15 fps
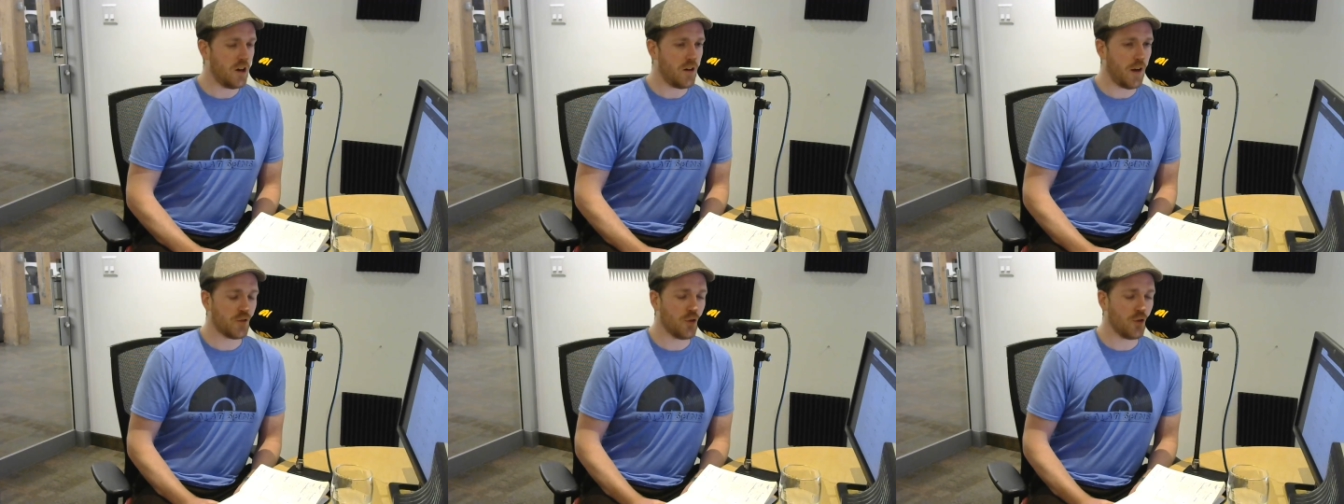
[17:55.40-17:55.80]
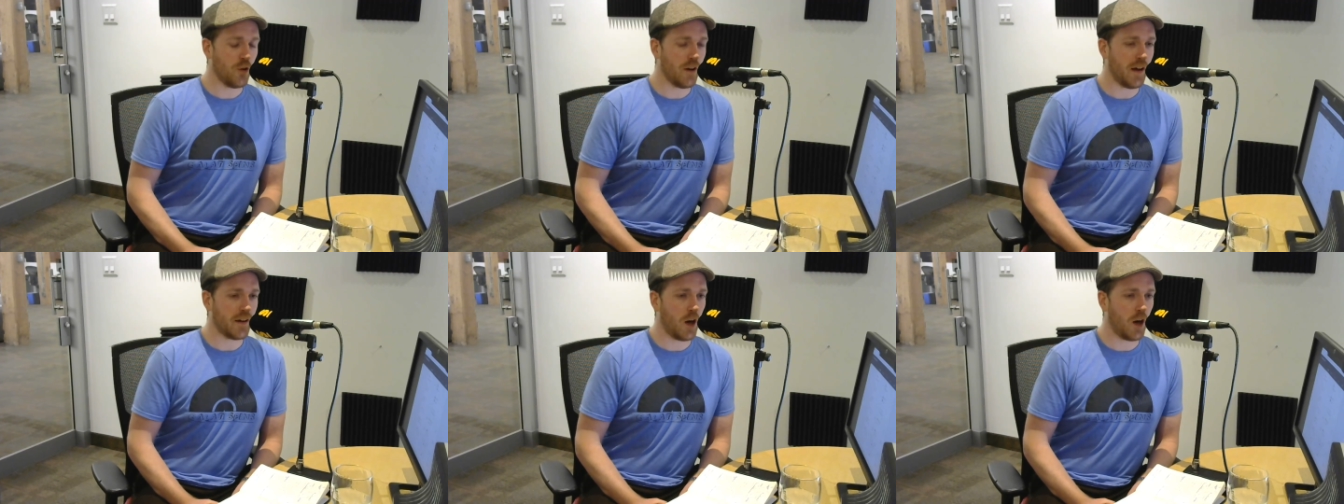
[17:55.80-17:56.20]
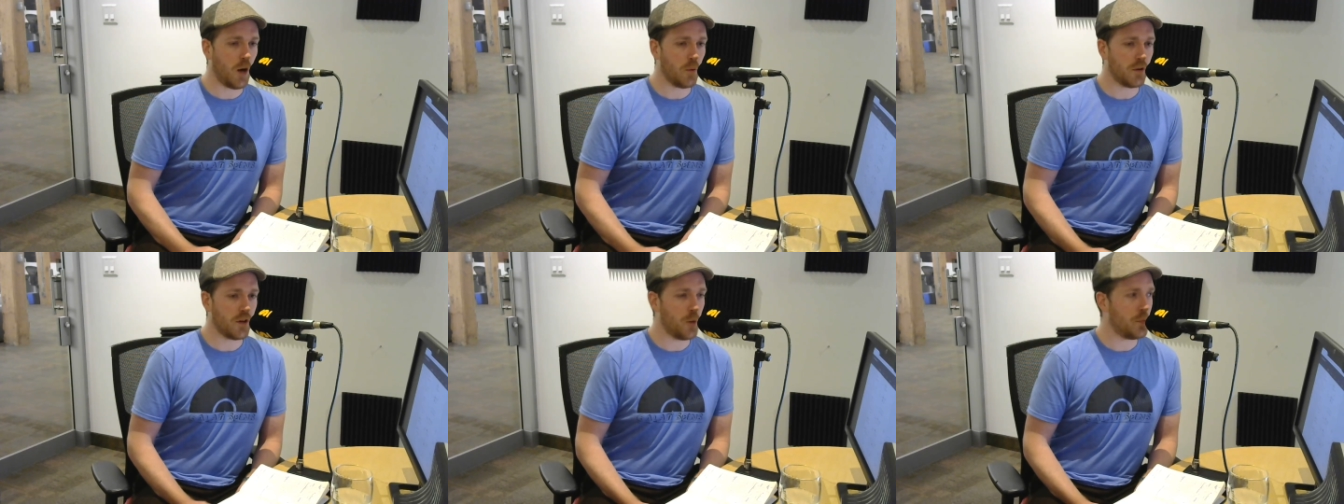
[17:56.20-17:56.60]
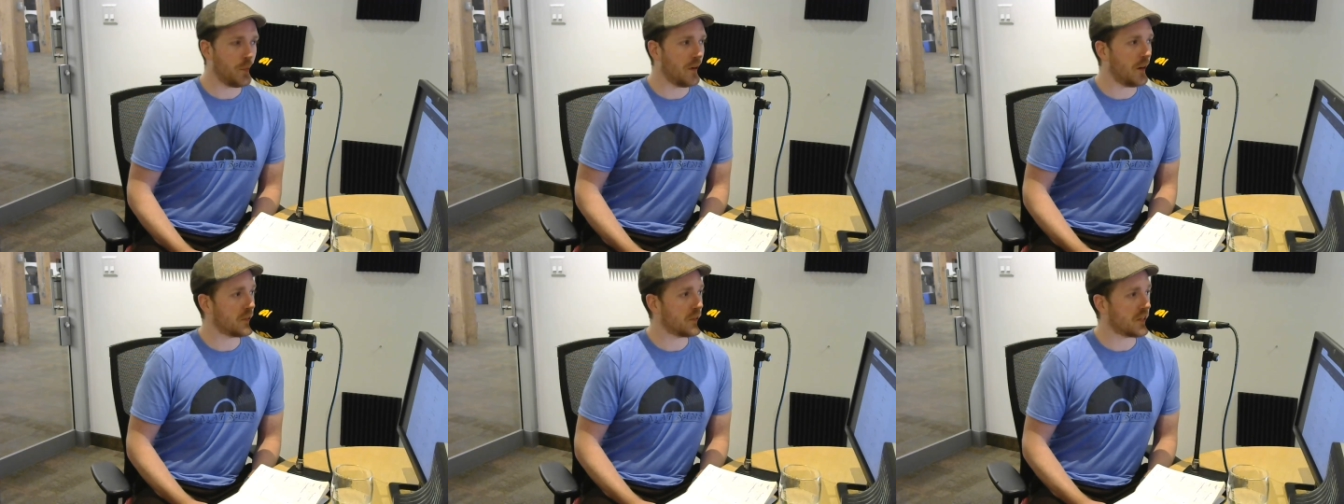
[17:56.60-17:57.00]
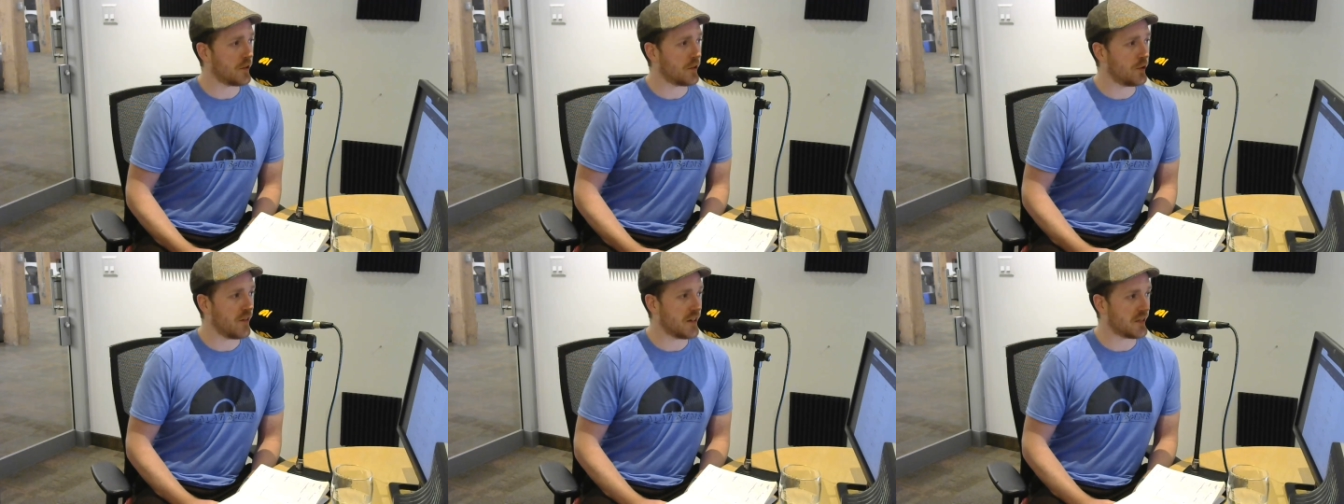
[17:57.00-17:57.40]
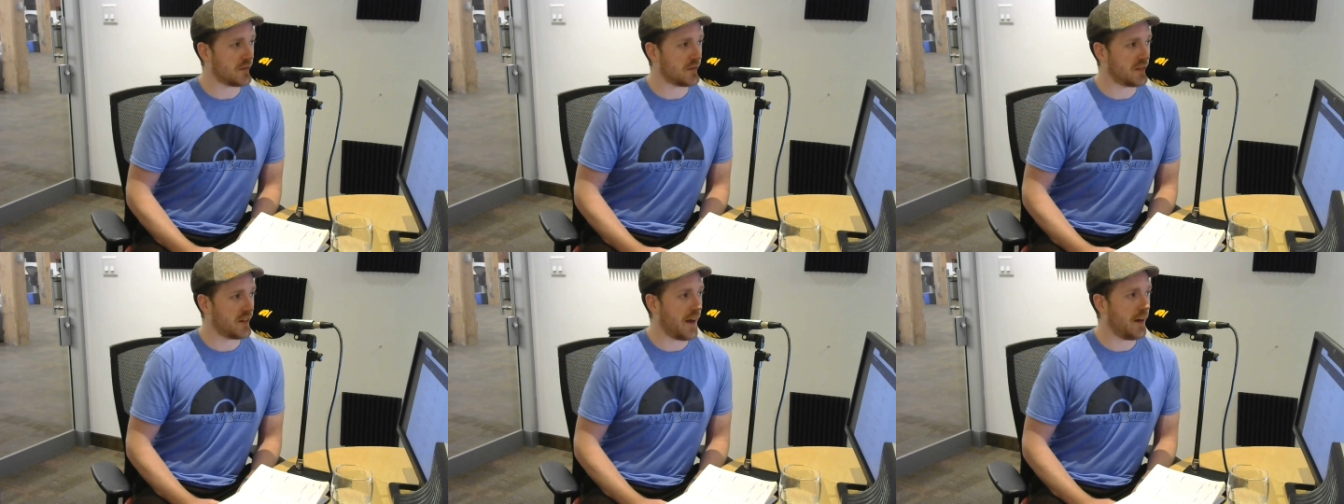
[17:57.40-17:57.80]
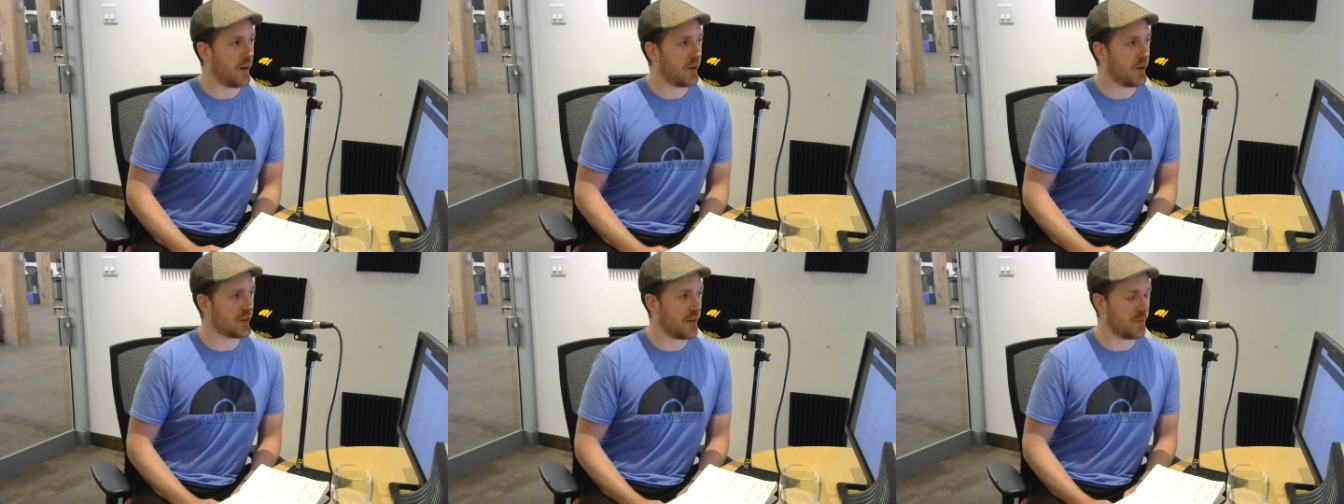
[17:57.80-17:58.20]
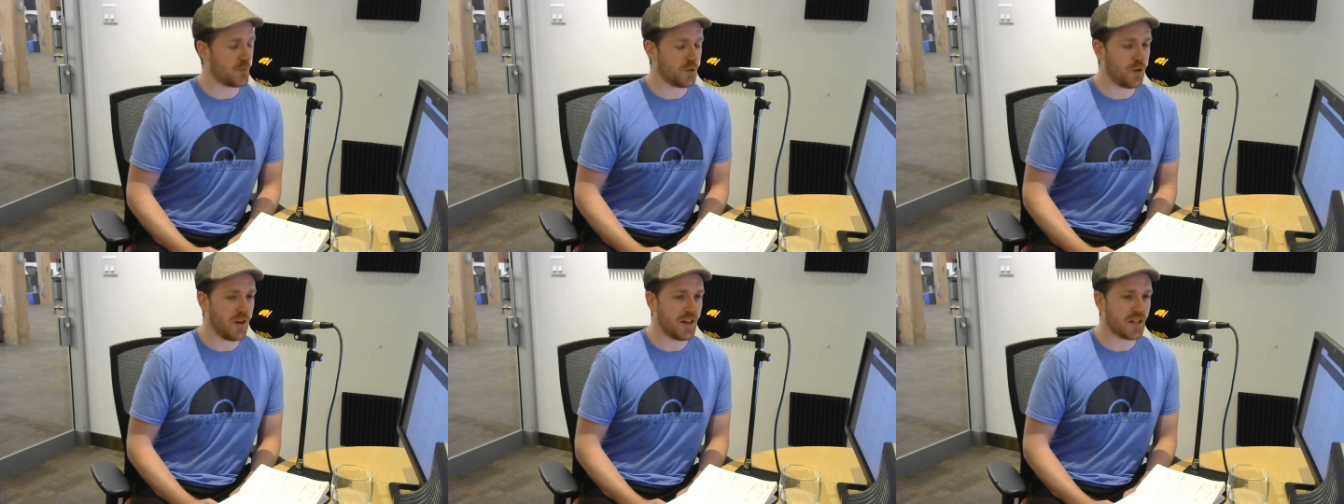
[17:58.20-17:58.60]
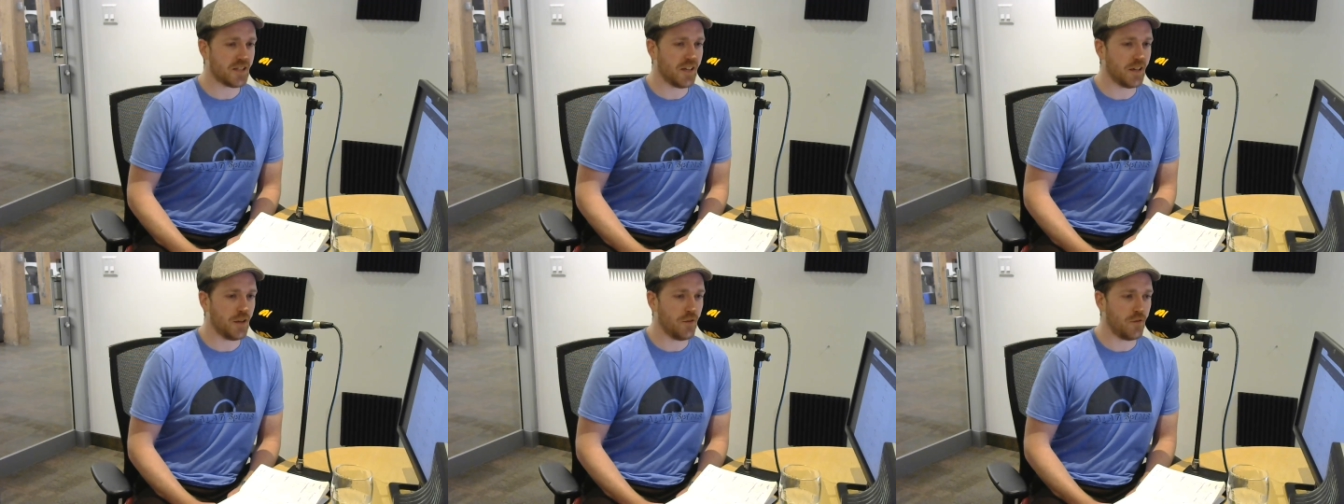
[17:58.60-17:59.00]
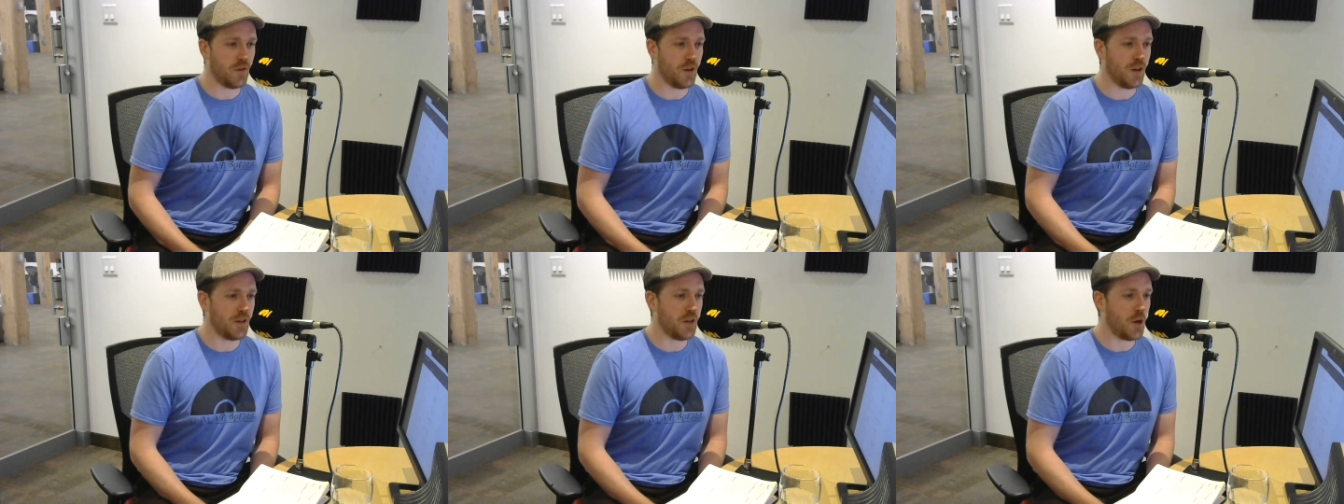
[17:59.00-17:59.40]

after all that Copa Libertadores chaos, I'm quite sick of uh,